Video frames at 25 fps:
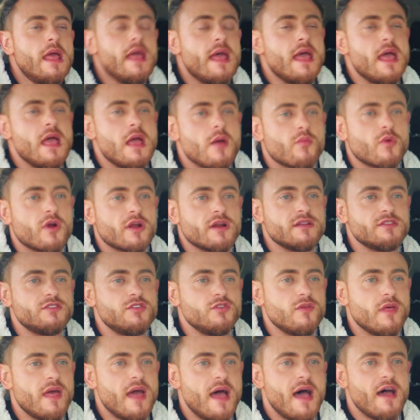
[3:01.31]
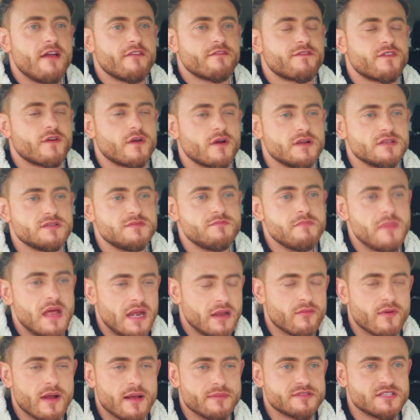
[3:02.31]
And we're going to do that for as
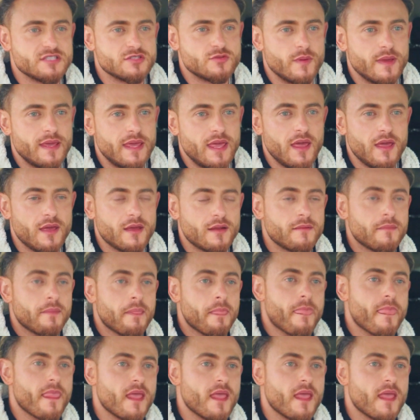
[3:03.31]
many reps as we can.